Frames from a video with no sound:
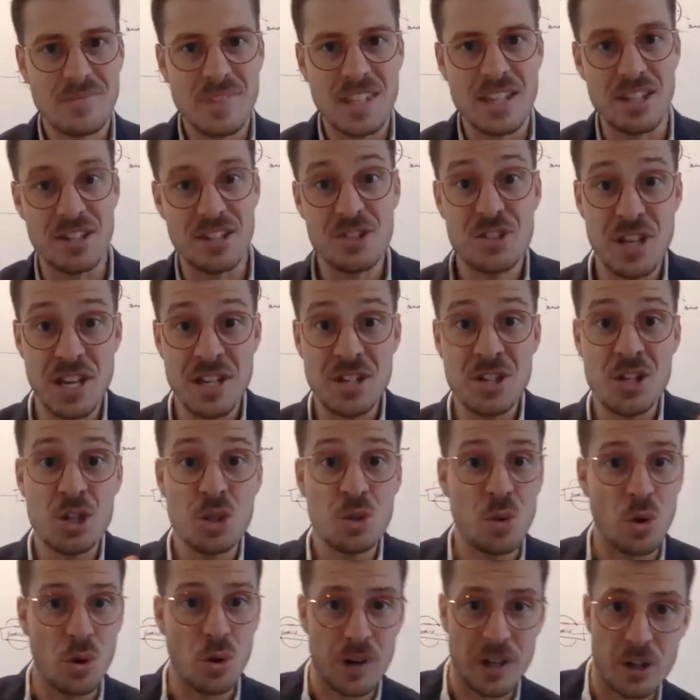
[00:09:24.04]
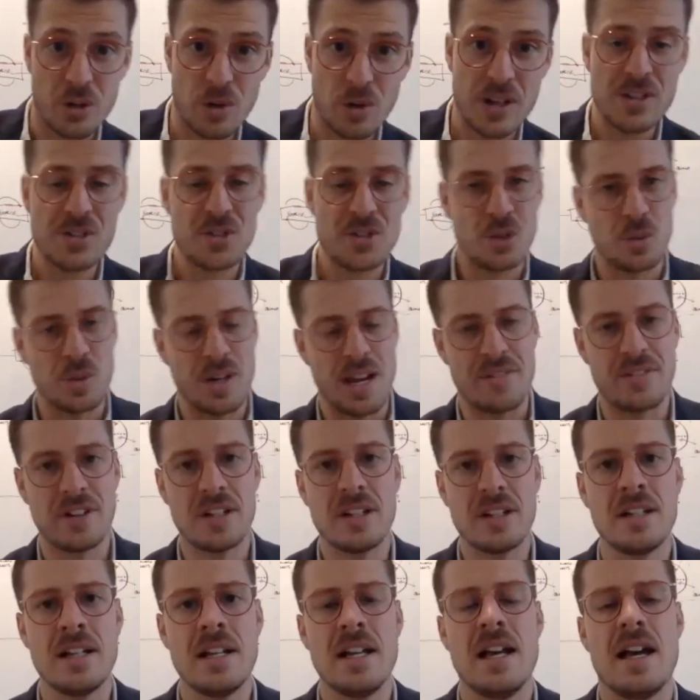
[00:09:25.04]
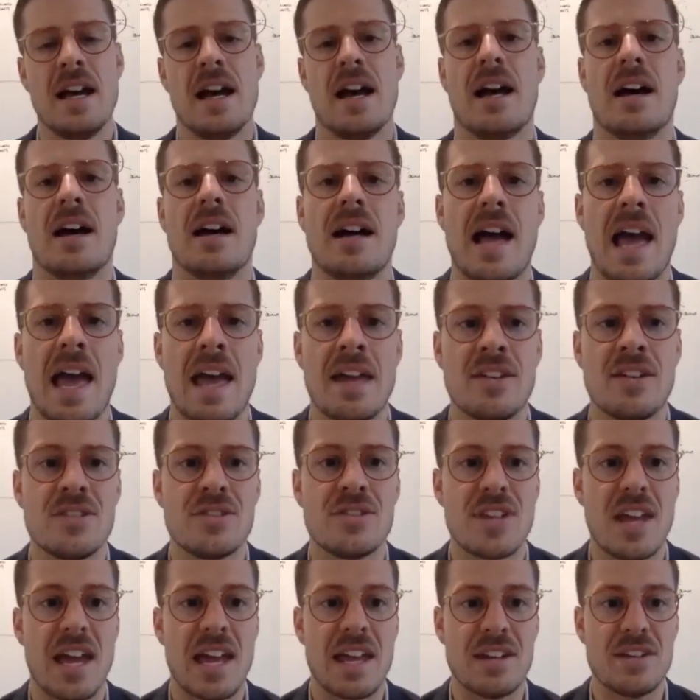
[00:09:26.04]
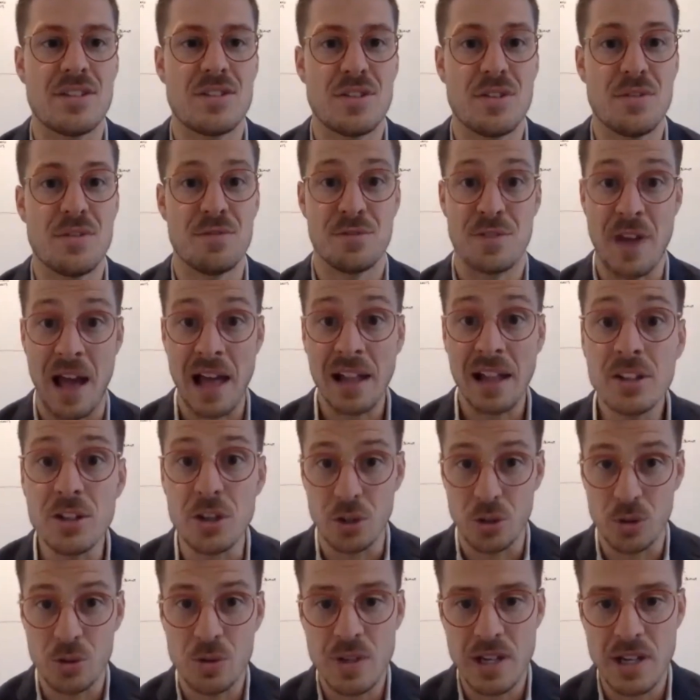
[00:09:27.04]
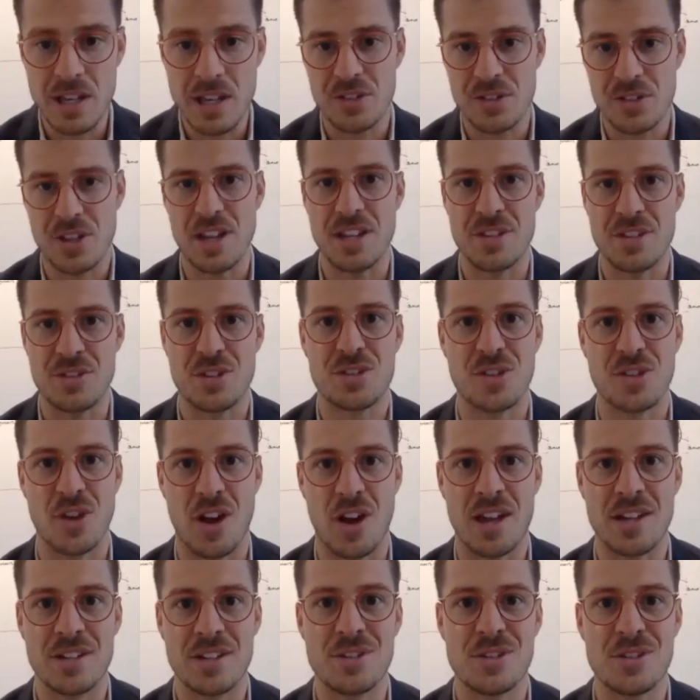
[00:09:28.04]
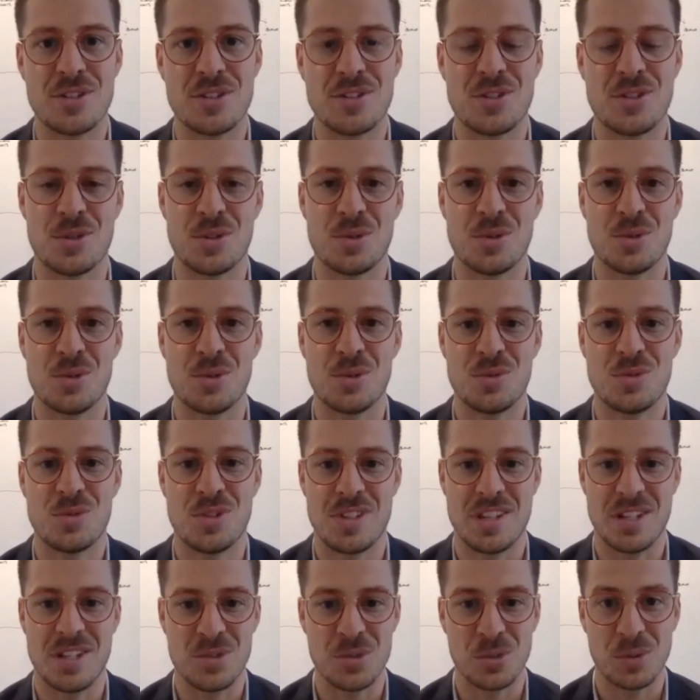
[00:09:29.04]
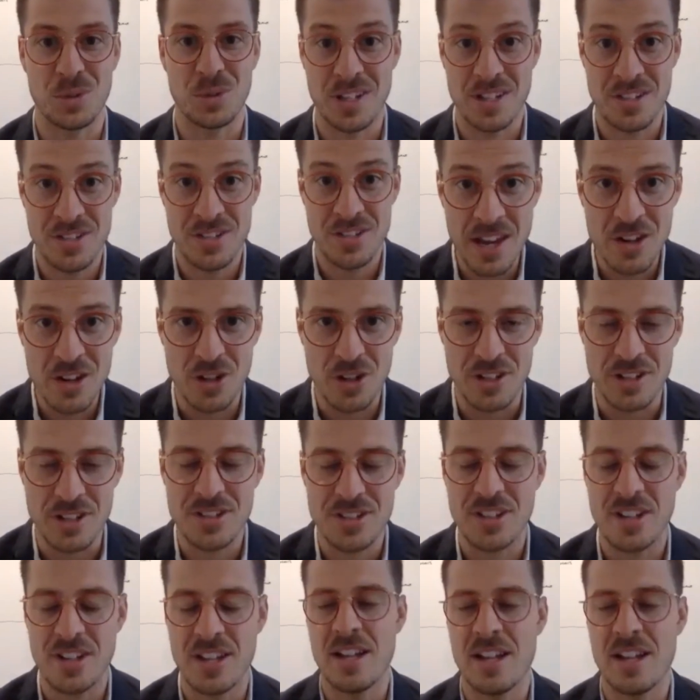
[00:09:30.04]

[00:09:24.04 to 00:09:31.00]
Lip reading: continue or increase or whatever, and value is assigned to these organizations.